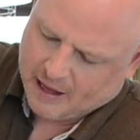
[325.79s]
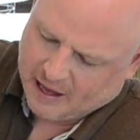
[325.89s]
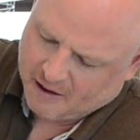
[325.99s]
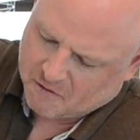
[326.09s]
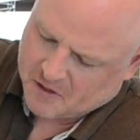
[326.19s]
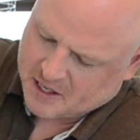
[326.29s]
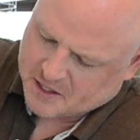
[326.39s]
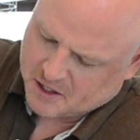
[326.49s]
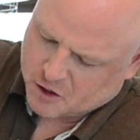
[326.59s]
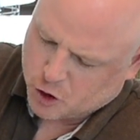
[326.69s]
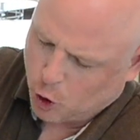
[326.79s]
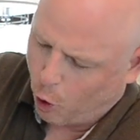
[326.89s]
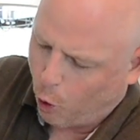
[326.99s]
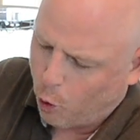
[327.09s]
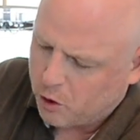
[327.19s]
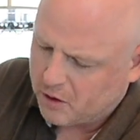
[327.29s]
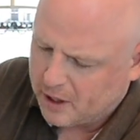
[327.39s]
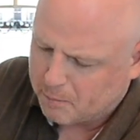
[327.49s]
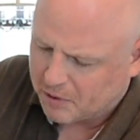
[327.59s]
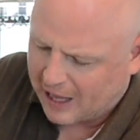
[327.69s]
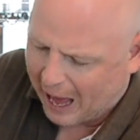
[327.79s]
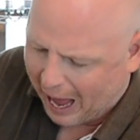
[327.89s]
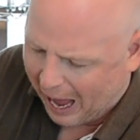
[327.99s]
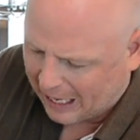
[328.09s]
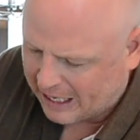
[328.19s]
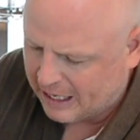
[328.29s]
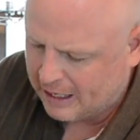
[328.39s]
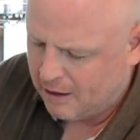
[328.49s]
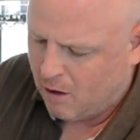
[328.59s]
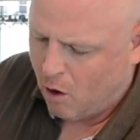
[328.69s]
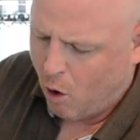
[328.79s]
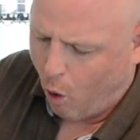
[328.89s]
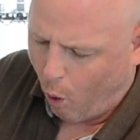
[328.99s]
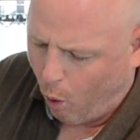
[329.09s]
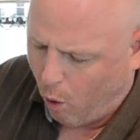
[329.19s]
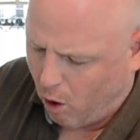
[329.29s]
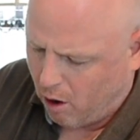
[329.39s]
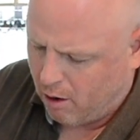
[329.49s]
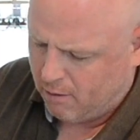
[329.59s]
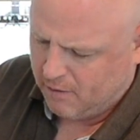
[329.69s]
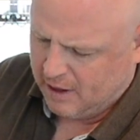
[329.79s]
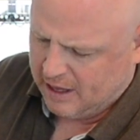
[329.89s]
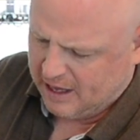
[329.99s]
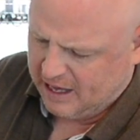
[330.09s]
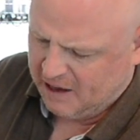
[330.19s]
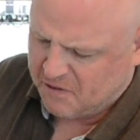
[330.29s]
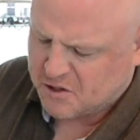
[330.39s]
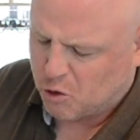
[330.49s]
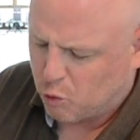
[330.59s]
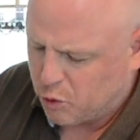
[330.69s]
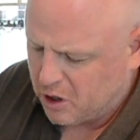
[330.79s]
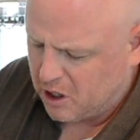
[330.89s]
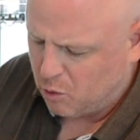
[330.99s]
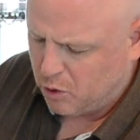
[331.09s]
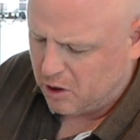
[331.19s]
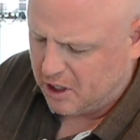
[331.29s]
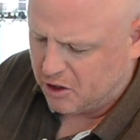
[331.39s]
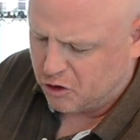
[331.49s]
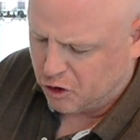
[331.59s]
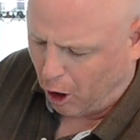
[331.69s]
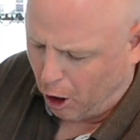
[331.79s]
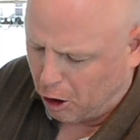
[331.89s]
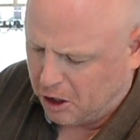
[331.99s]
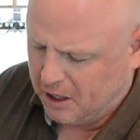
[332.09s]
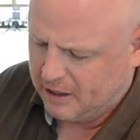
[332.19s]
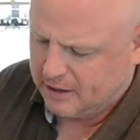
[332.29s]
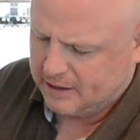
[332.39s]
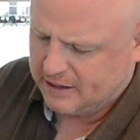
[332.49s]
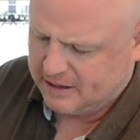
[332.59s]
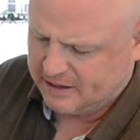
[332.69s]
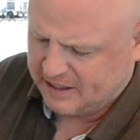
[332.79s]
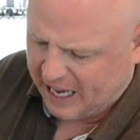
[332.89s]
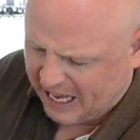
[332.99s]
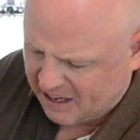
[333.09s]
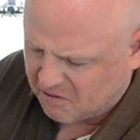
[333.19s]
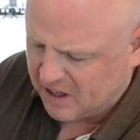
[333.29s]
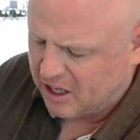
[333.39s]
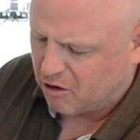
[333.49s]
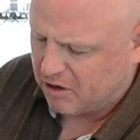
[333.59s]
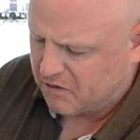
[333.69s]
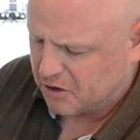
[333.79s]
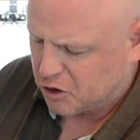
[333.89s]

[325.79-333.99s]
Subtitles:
if this is totally black or if it's a really, really dark navy or even